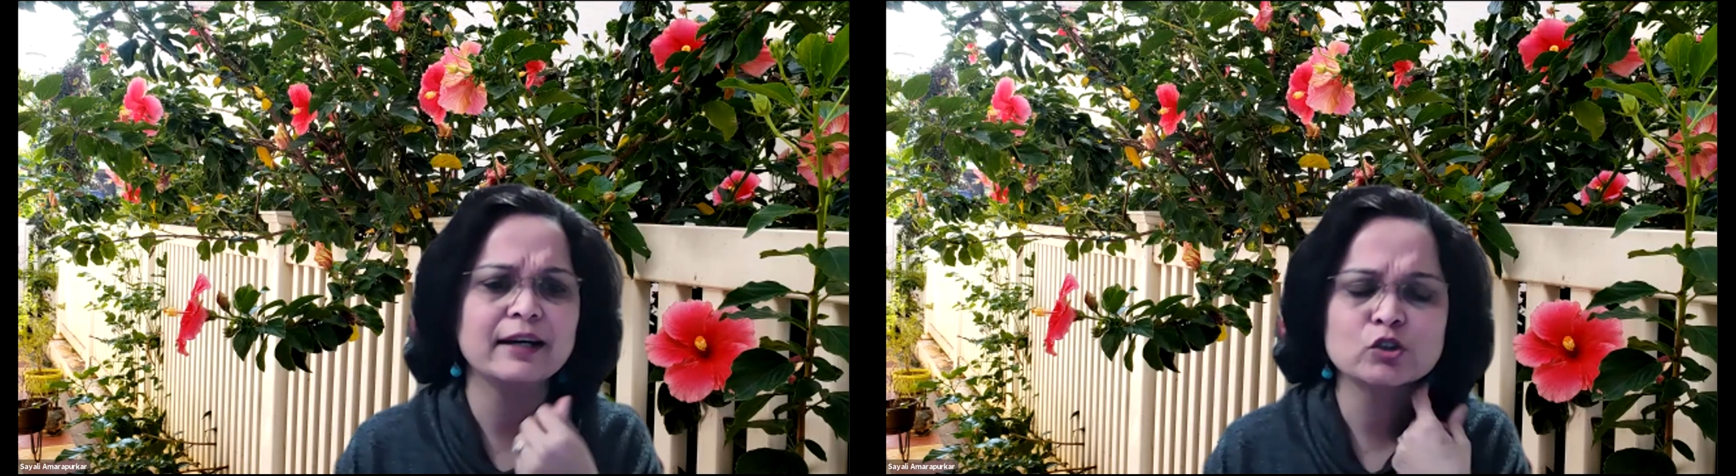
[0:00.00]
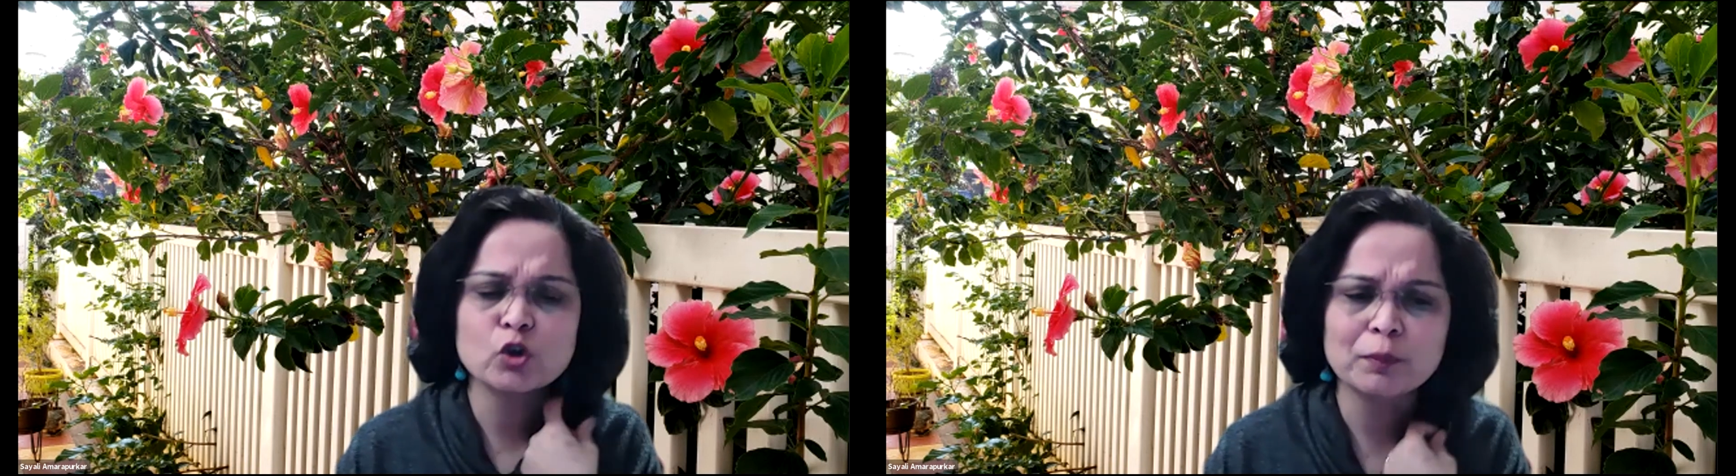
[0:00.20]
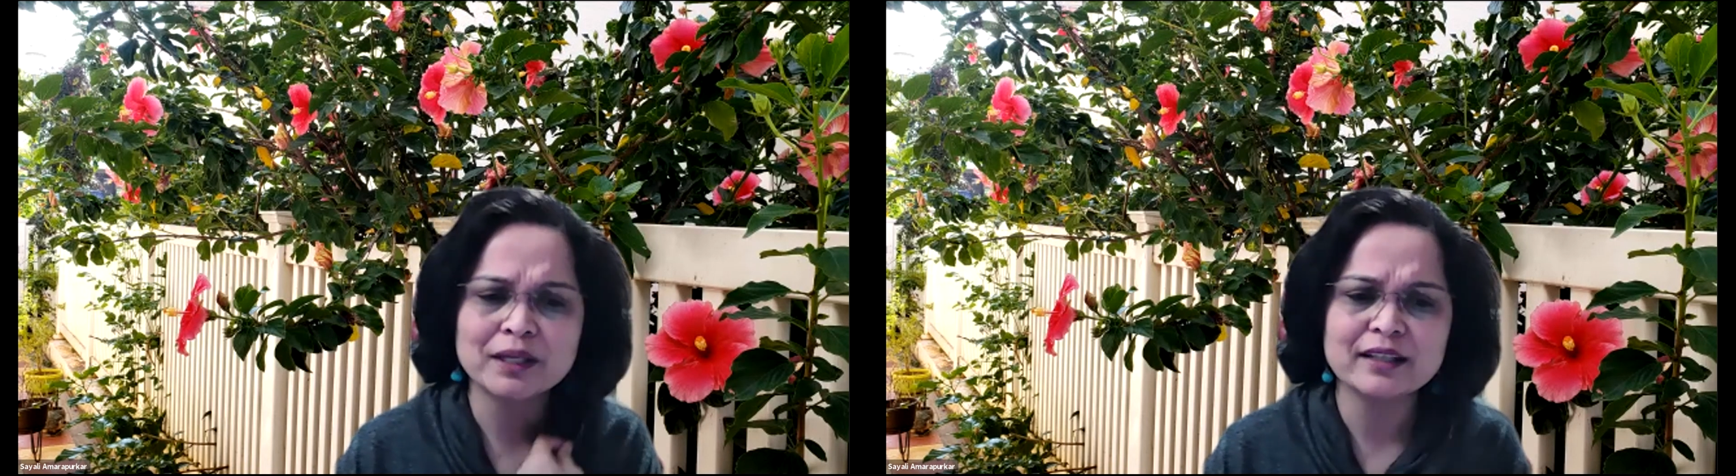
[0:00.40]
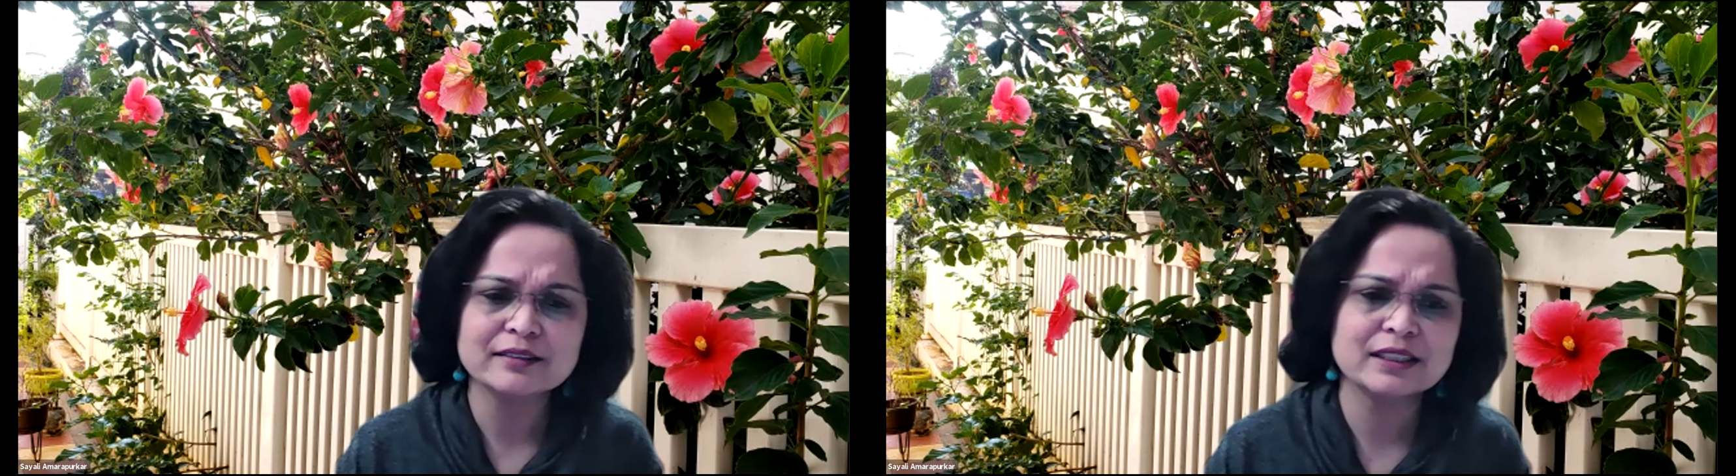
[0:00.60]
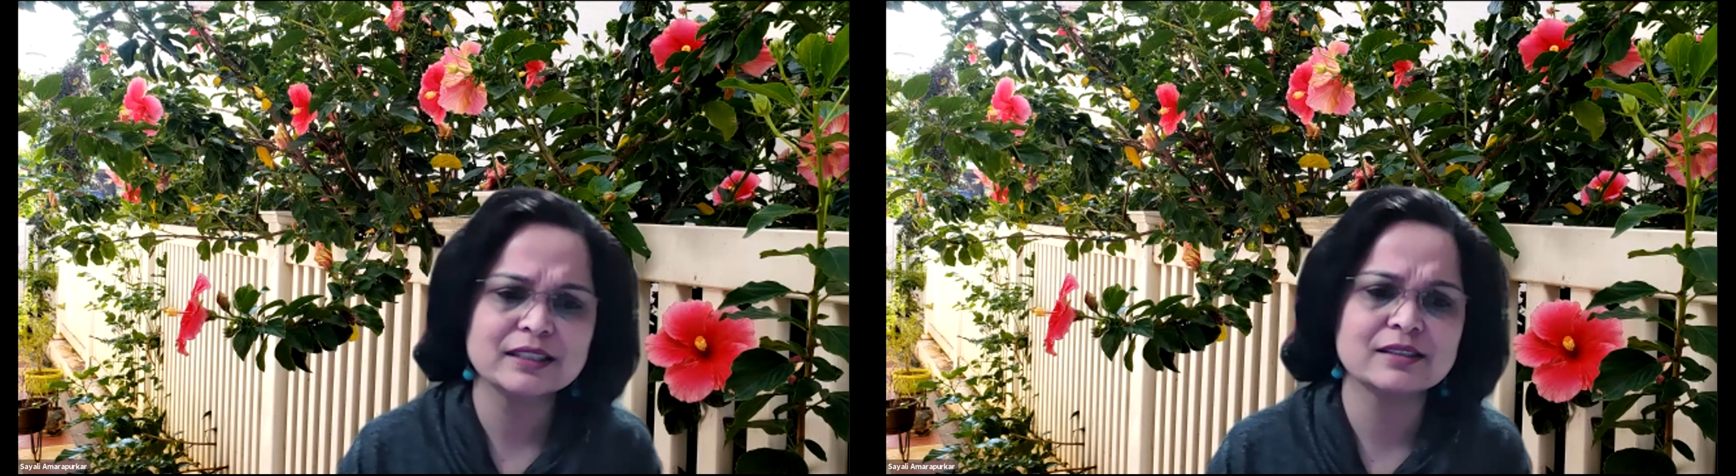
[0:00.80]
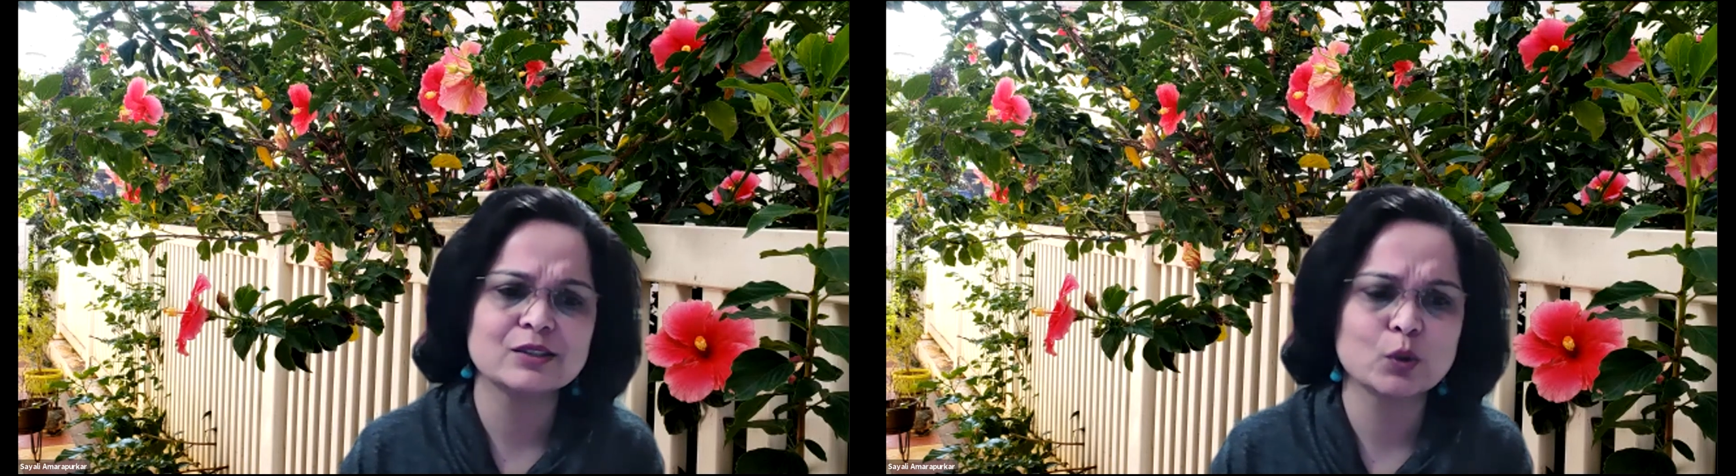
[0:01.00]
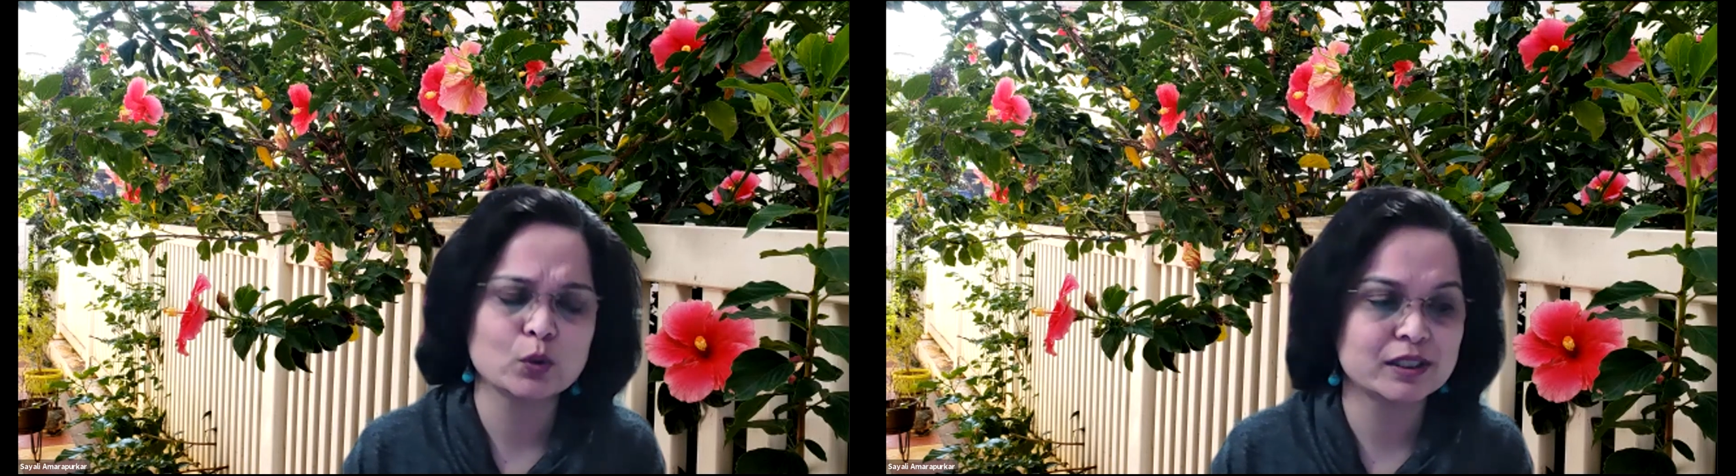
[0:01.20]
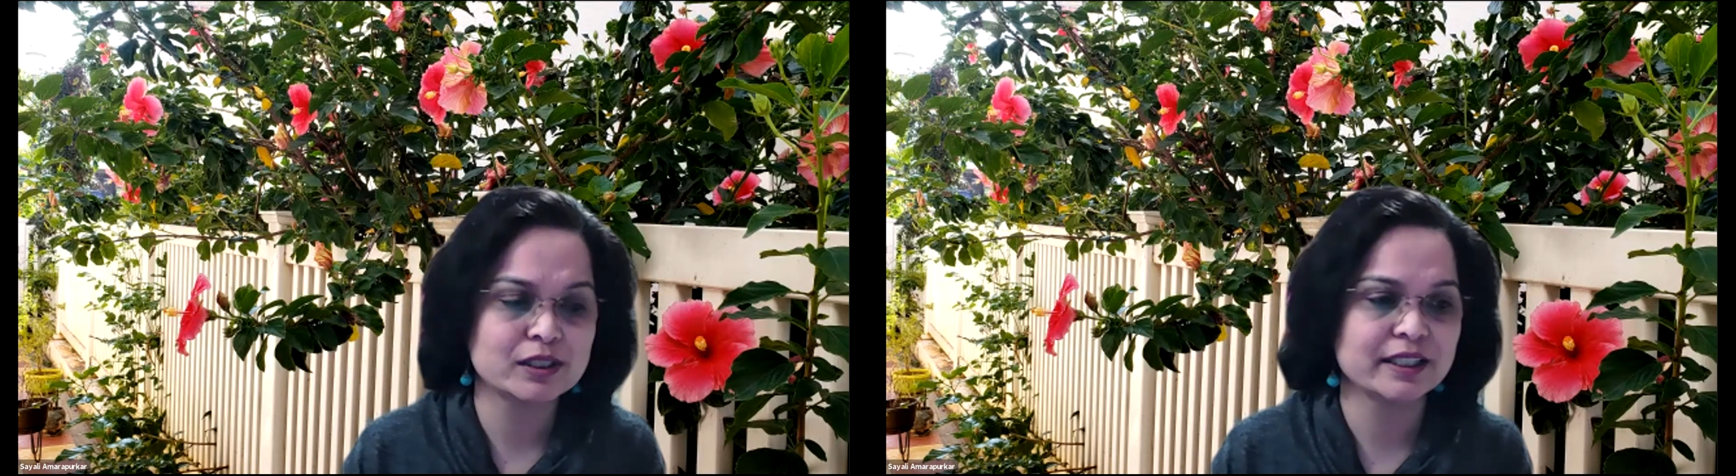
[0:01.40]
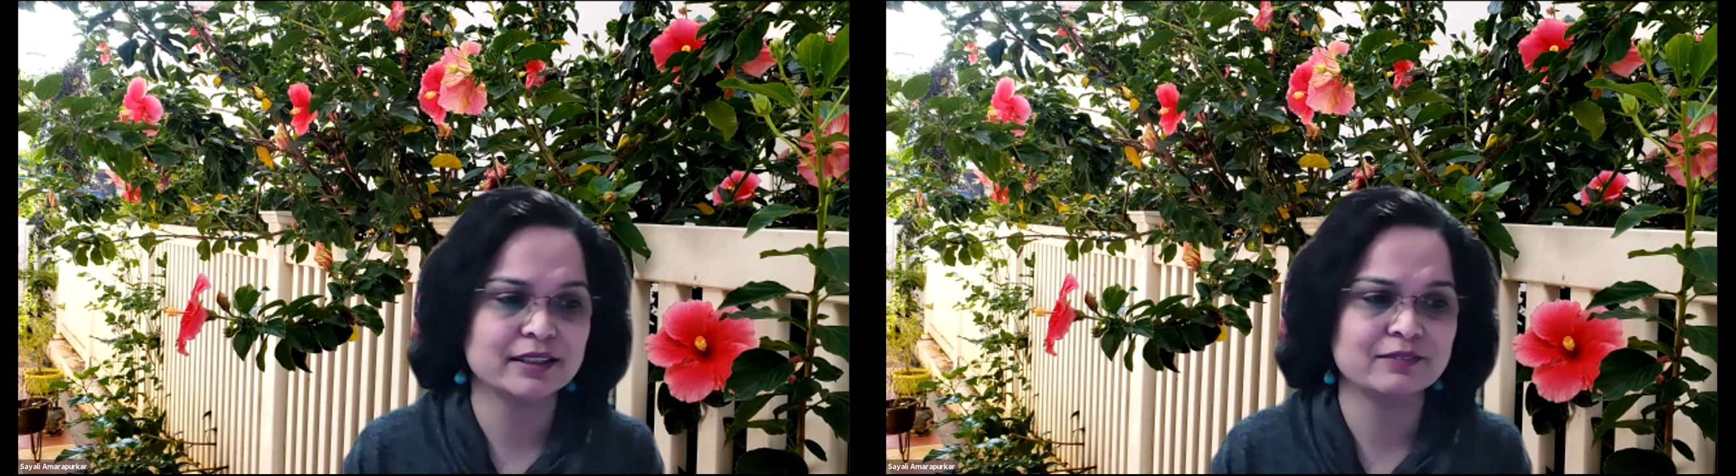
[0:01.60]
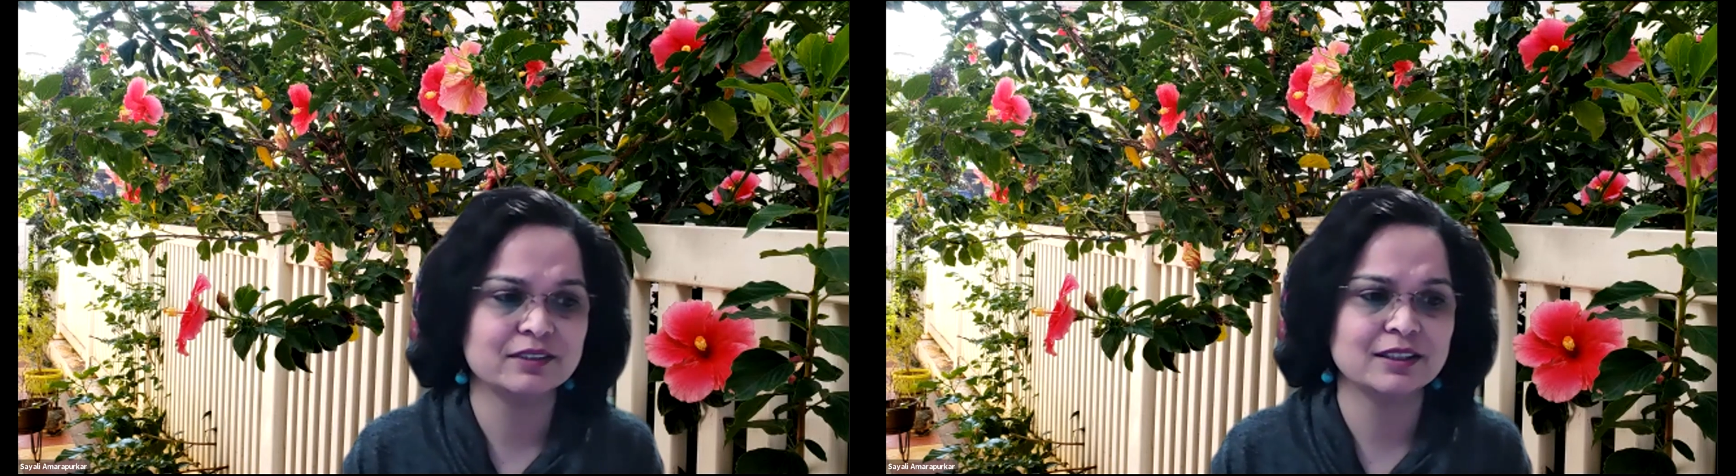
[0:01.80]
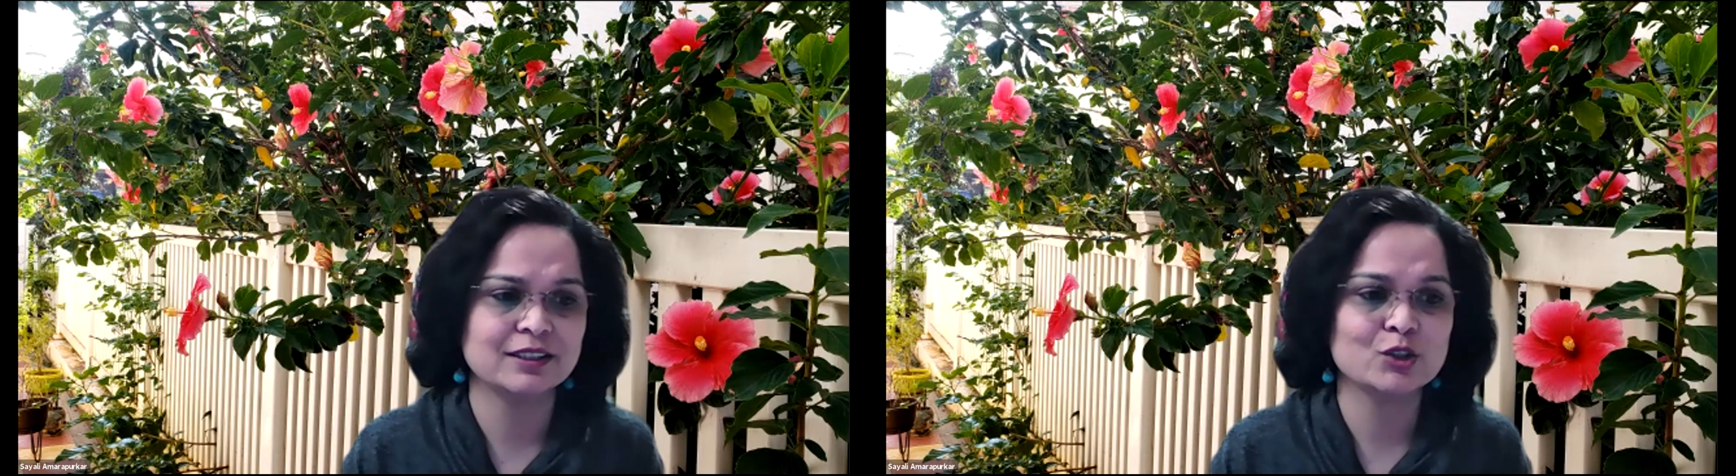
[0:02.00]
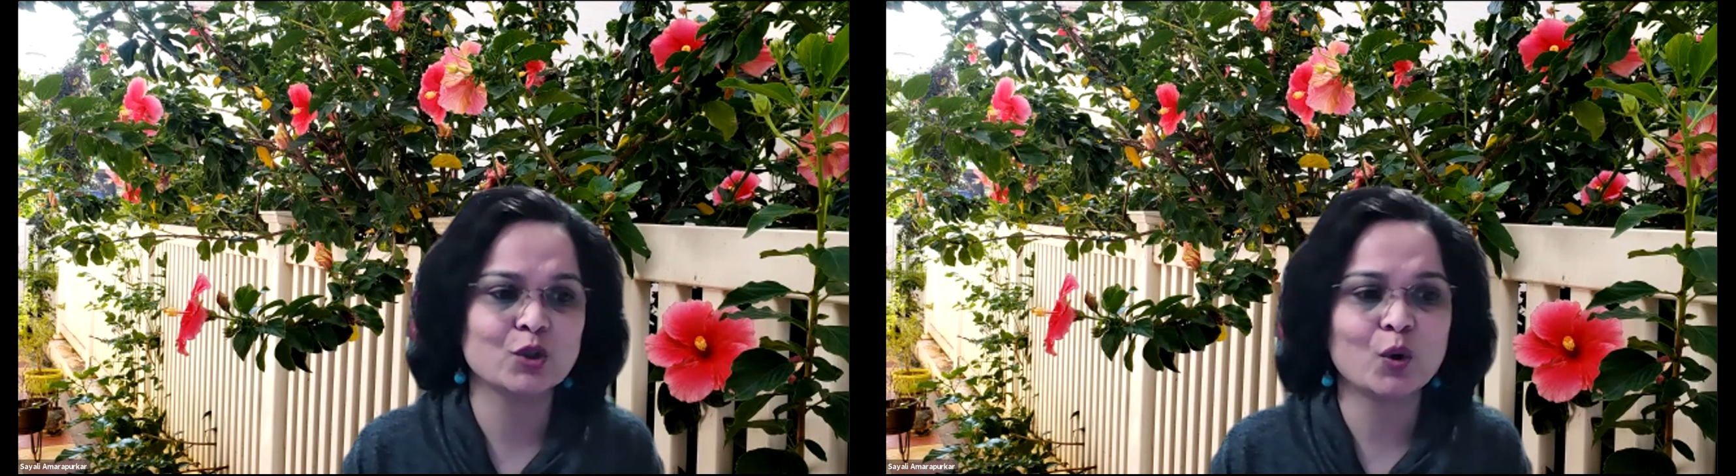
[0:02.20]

and so many other things associated with it.